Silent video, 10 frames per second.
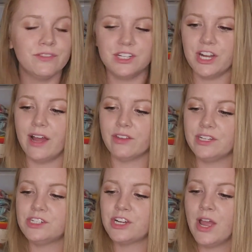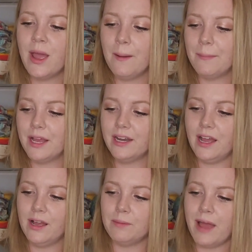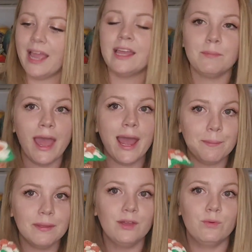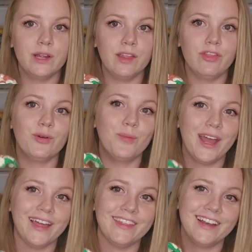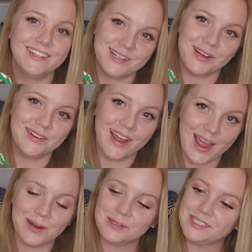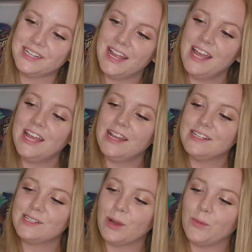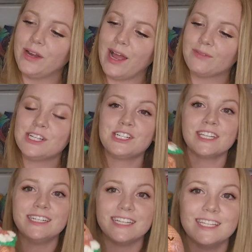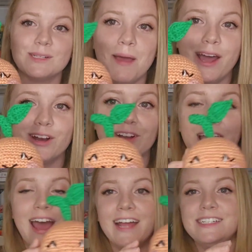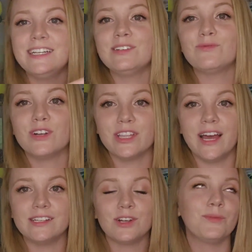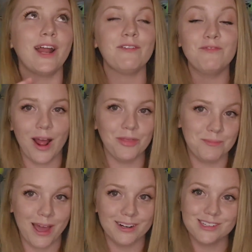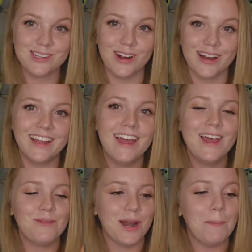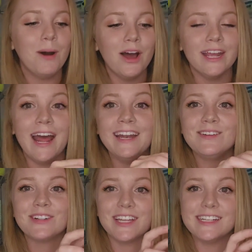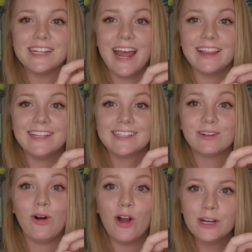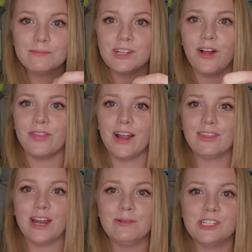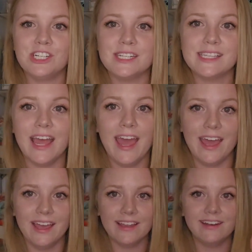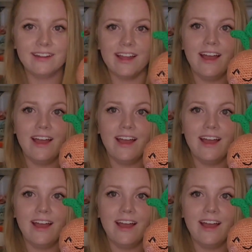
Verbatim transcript: bit of a challenge, but I am happy with the way that it turned out. So when I originally did this pattern, I didn't realize, or when I found the pattern, sorry, when I bought it, I didn't realize it had these little arms on there. I thought it was just the head